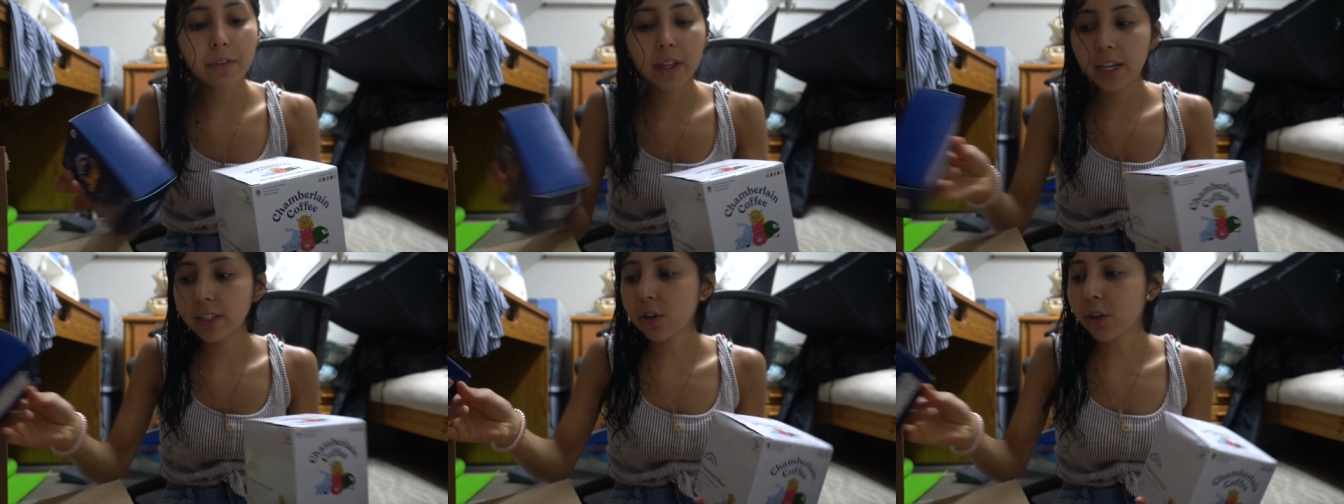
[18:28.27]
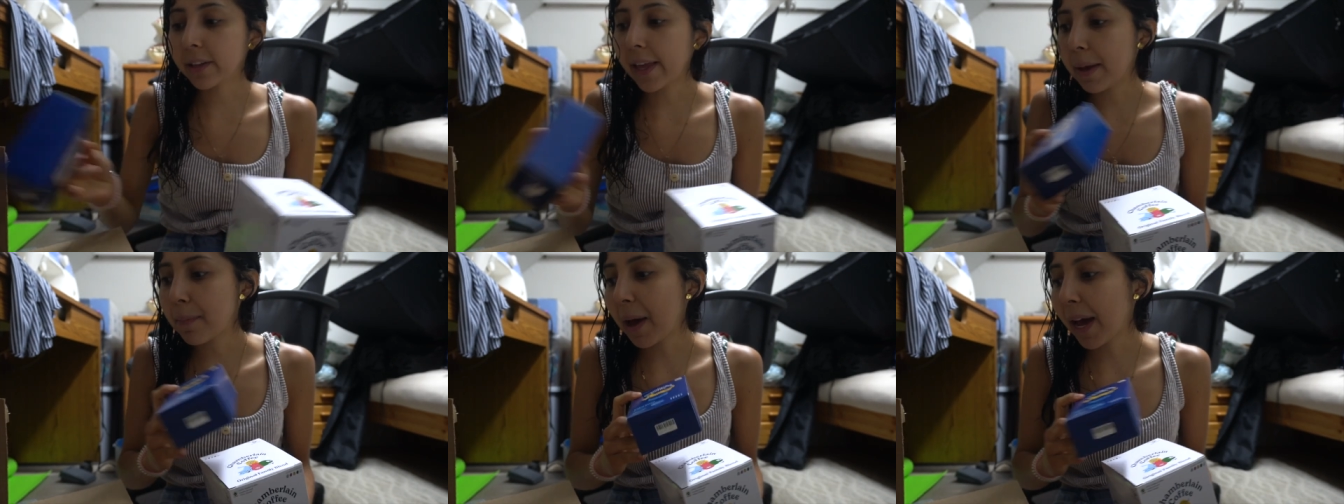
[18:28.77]
this are
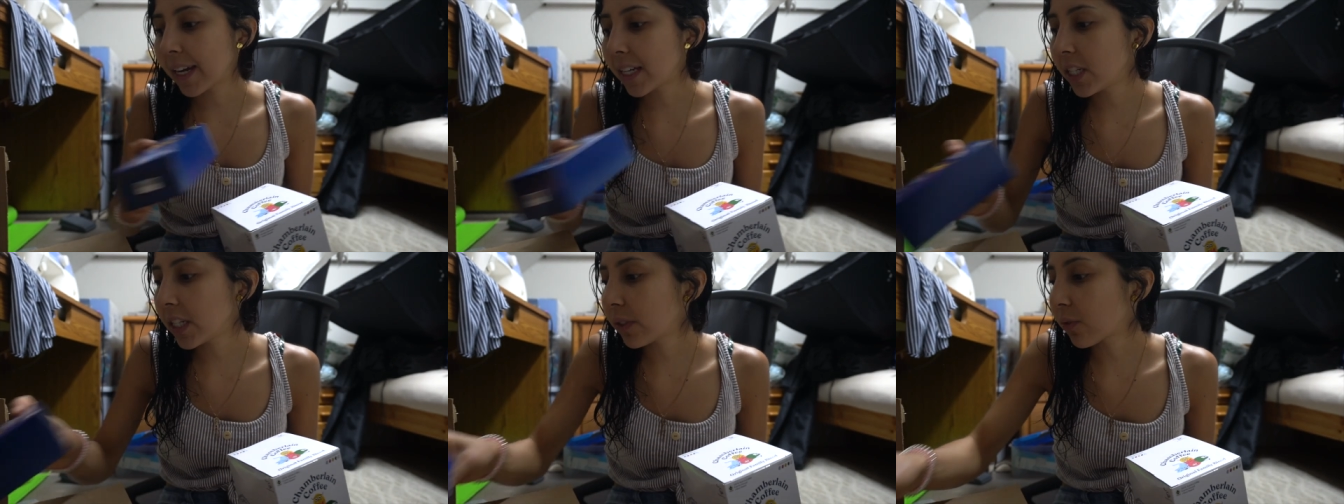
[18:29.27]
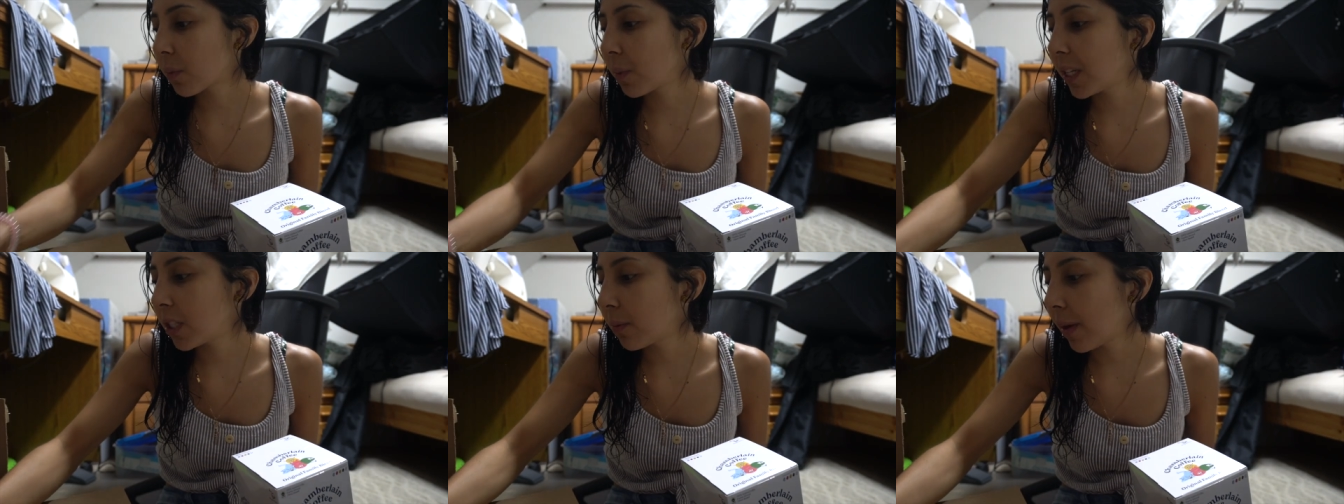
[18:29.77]
like packages for me
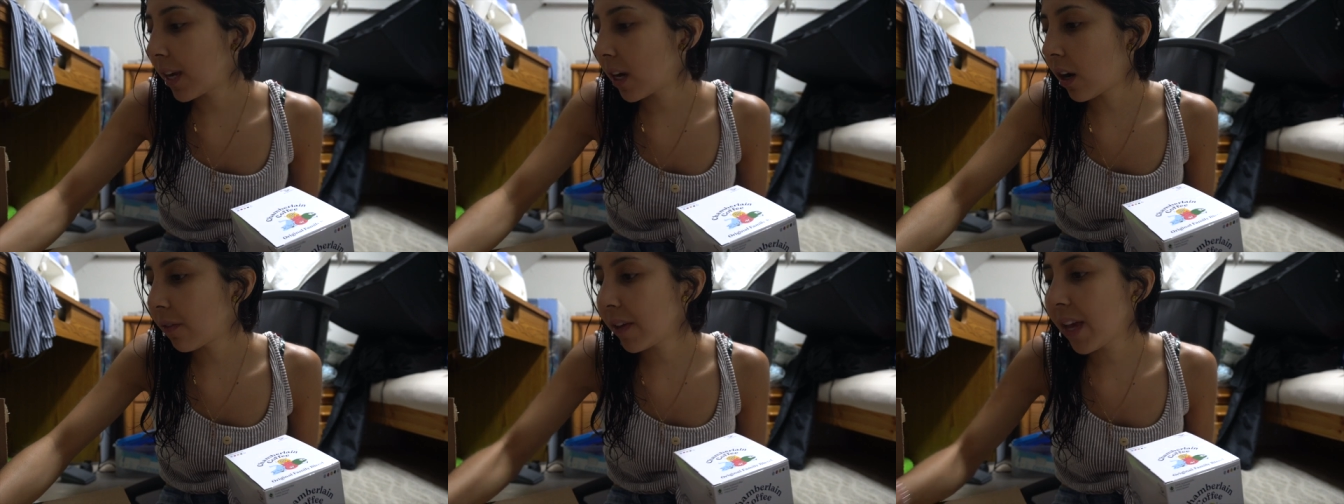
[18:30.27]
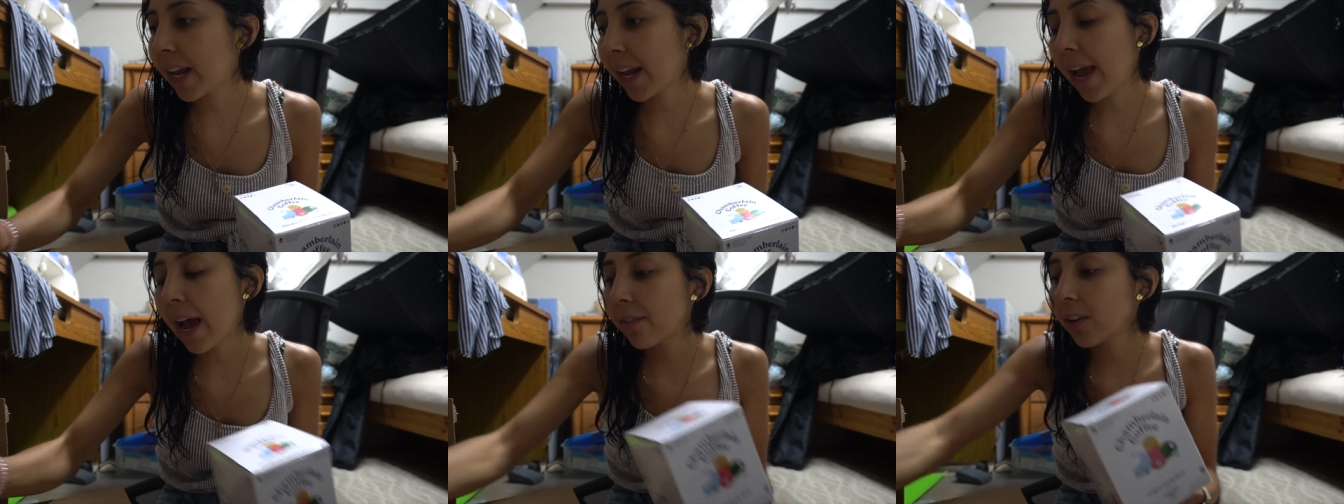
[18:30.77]
to make coffee and I
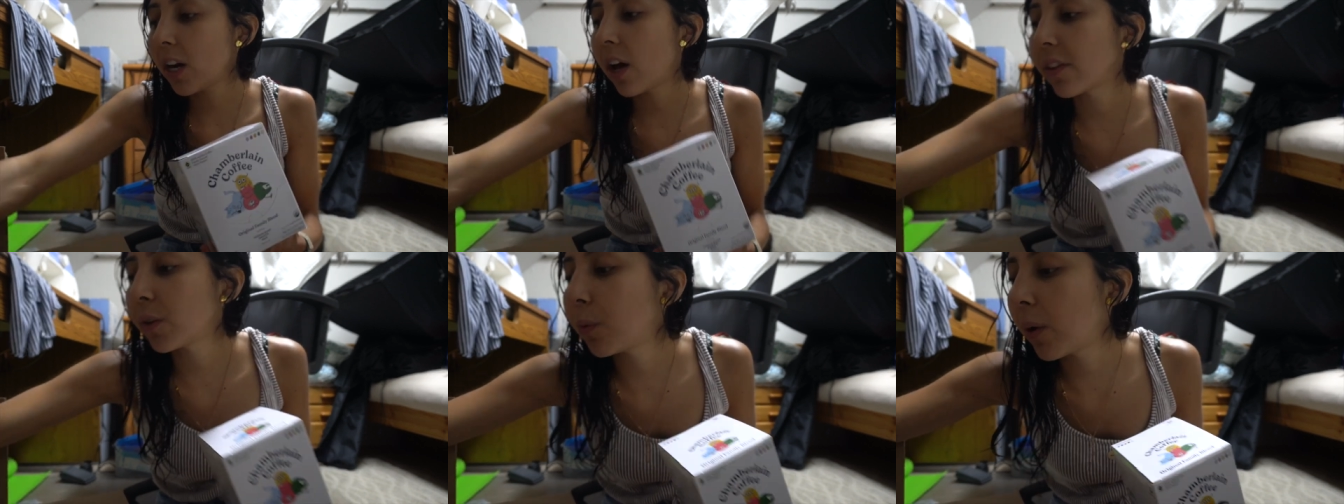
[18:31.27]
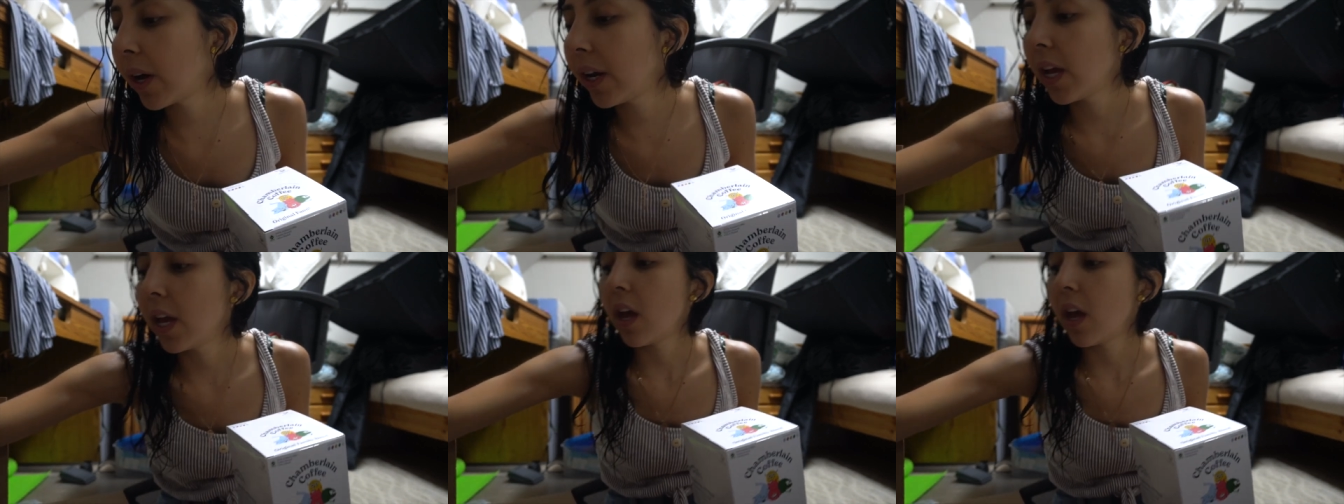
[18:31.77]
have another one